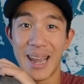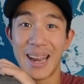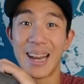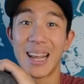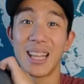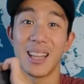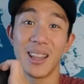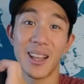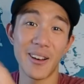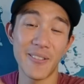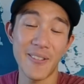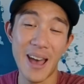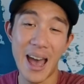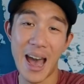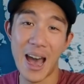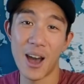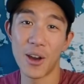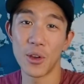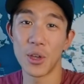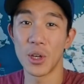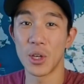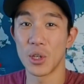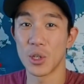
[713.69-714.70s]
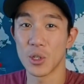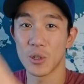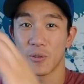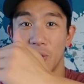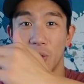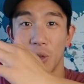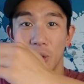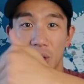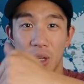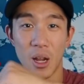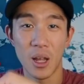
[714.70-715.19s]
And I love how you can just
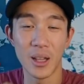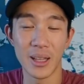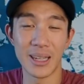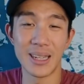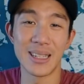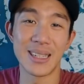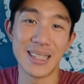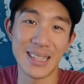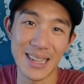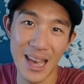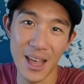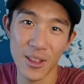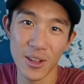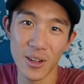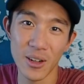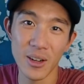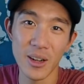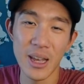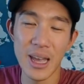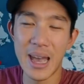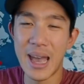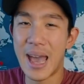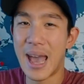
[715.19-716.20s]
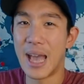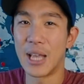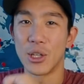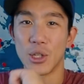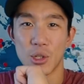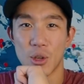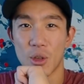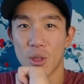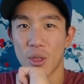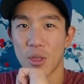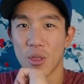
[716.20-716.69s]
fold it all in together and
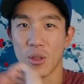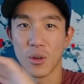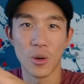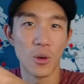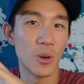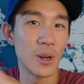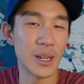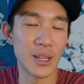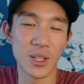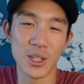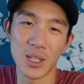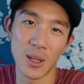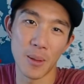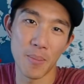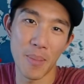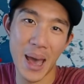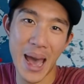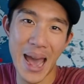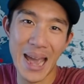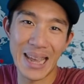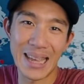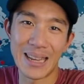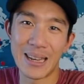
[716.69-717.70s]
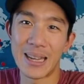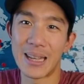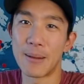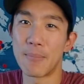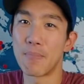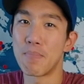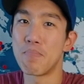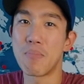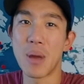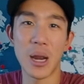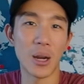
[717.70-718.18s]
just throw it into the bag, and it
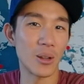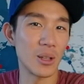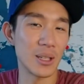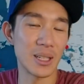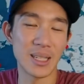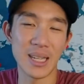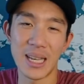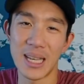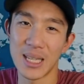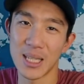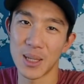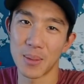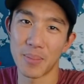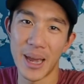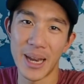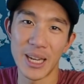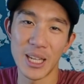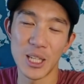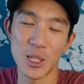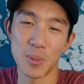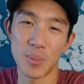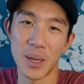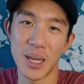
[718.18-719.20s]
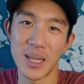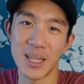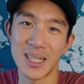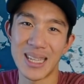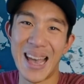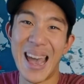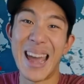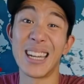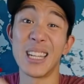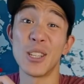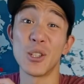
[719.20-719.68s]
barely takes up any space
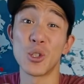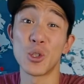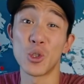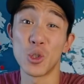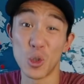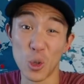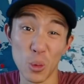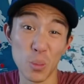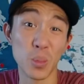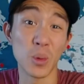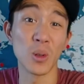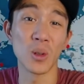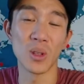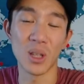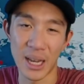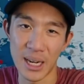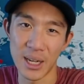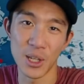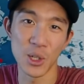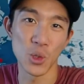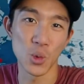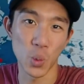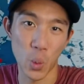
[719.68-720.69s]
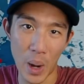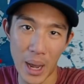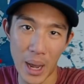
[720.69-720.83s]
and is super light as